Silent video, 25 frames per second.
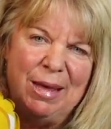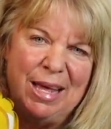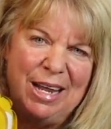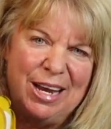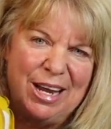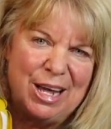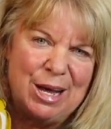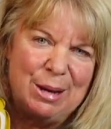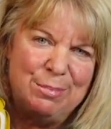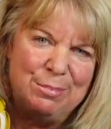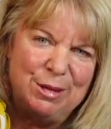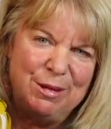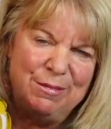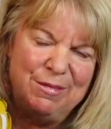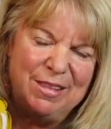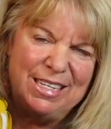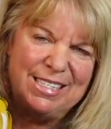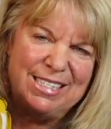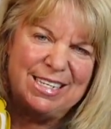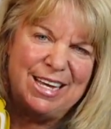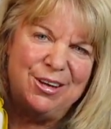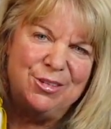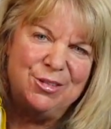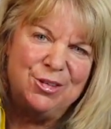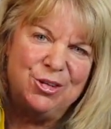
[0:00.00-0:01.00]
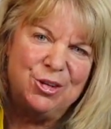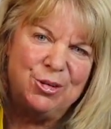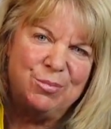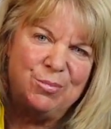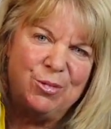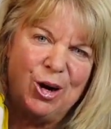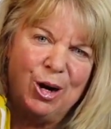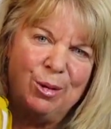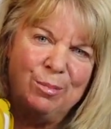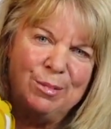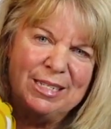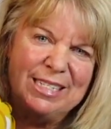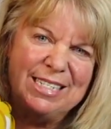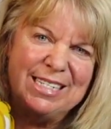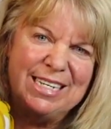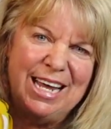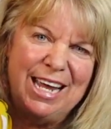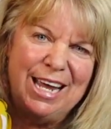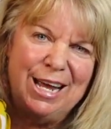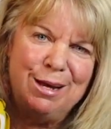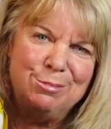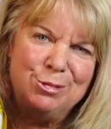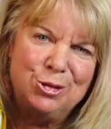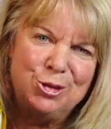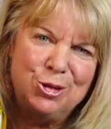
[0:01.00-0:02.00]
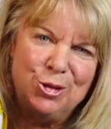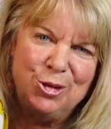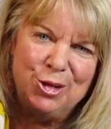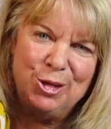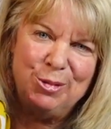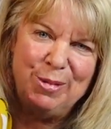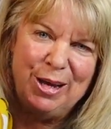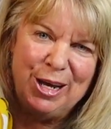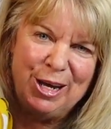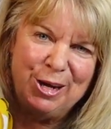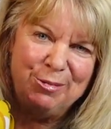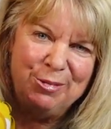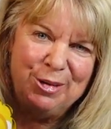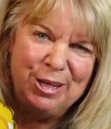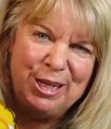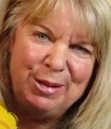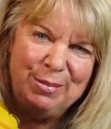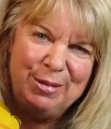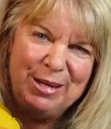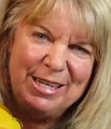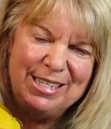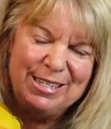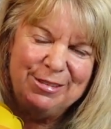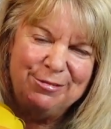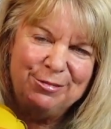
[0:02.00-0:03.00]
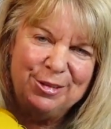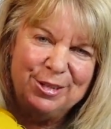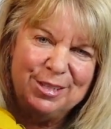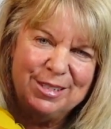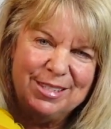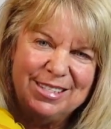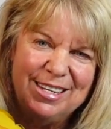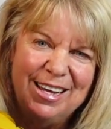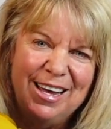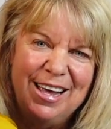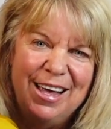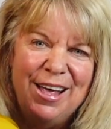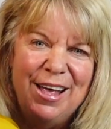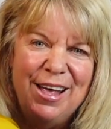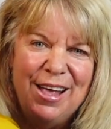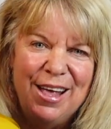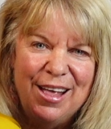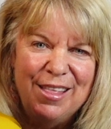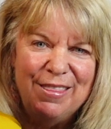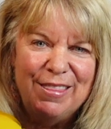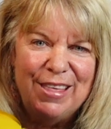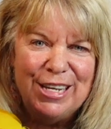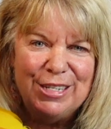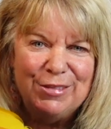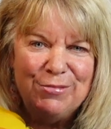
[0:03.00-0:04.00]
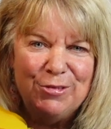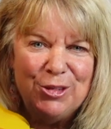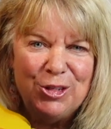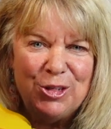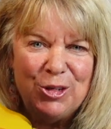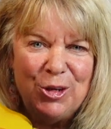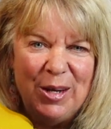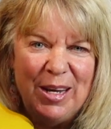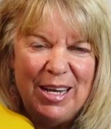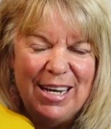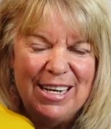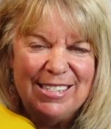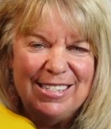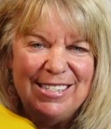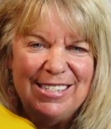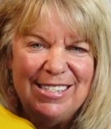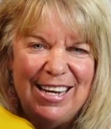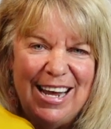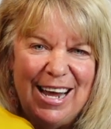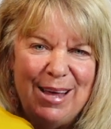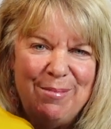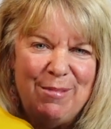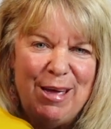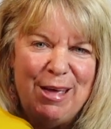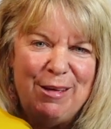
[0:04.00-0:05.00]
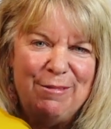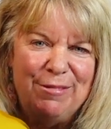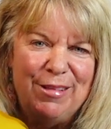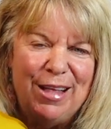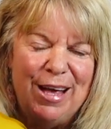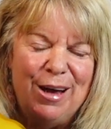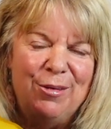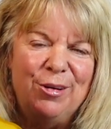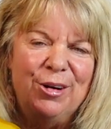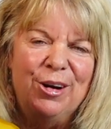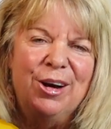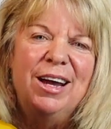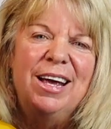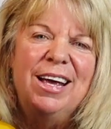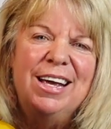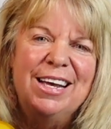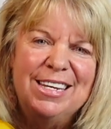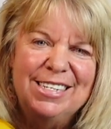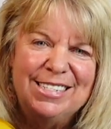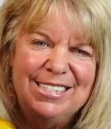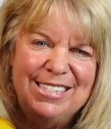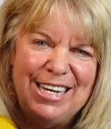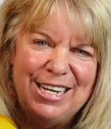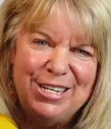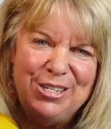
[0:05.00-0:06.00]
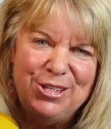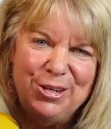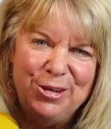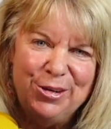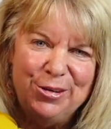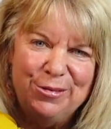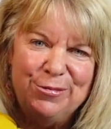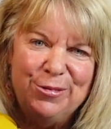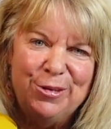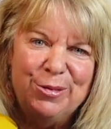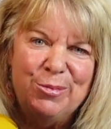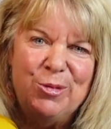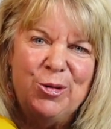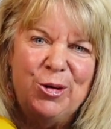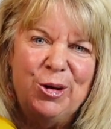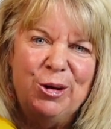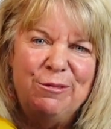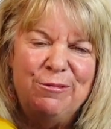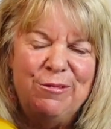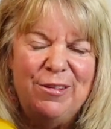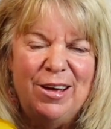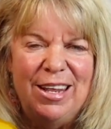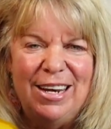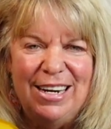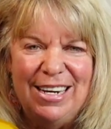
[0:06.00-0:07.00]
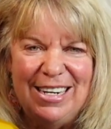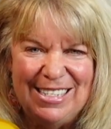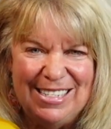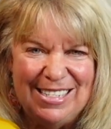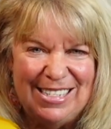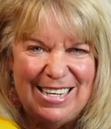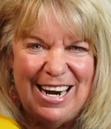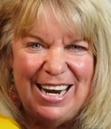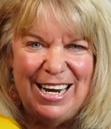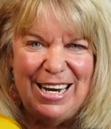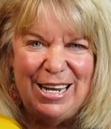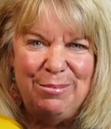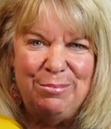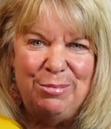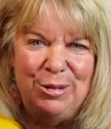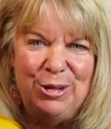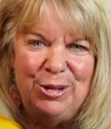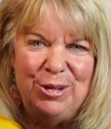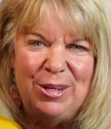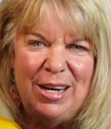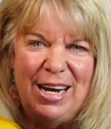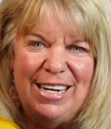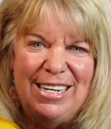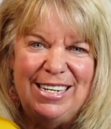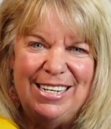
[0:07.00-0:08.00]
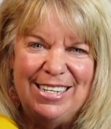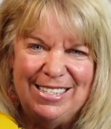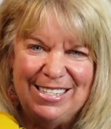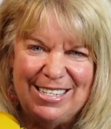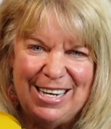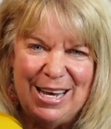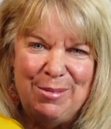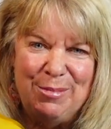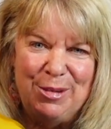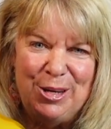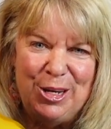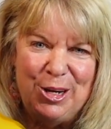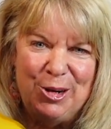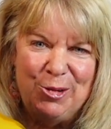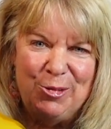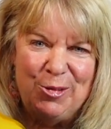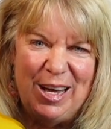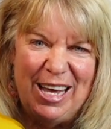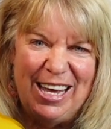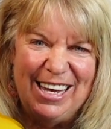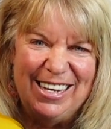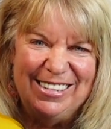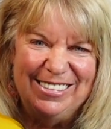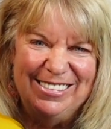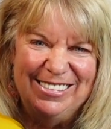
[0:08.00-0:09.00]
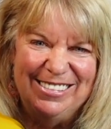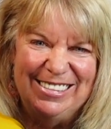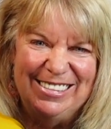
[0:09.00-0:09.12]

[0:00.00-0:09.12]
Get a couple of these out in your department today. I'm sure it'll make a really big difference. Thanks for joining us today at Mayflower. Stay tuned for more fun and exciting balloon ideas coming your way.